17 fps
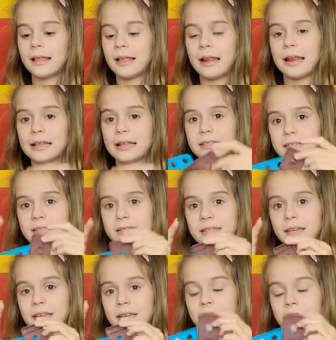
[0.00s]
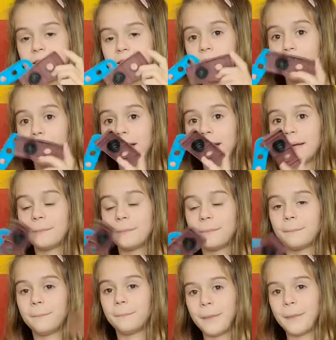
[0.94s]
Let's go.
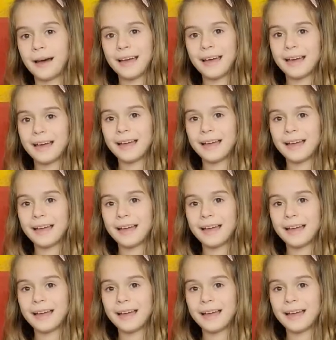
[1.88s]
Bye.